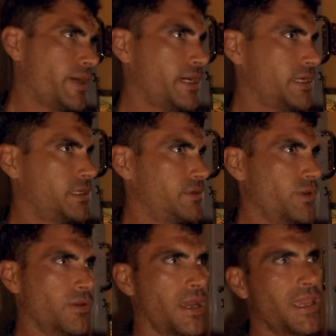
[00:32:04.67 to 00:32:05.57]
But
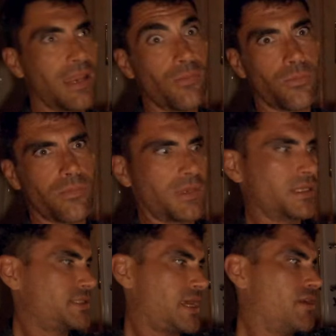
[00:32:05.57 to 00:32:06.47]
we, again,
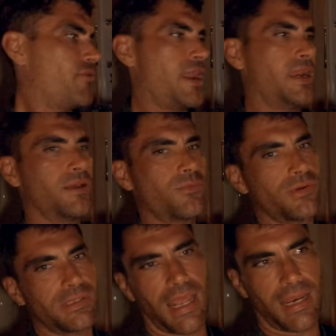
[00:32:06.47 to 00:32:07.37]
it started raining. We
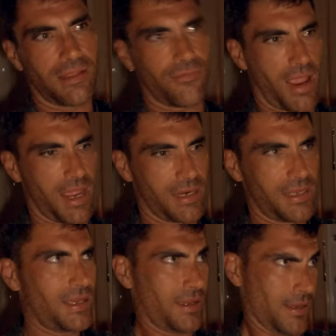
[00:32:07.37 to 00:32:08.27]
were standing in the rain
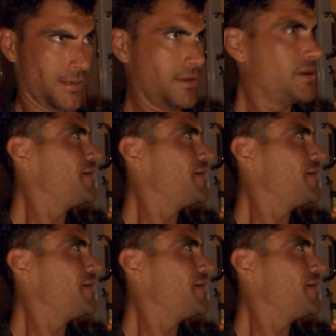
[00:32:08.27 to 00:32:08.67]
again.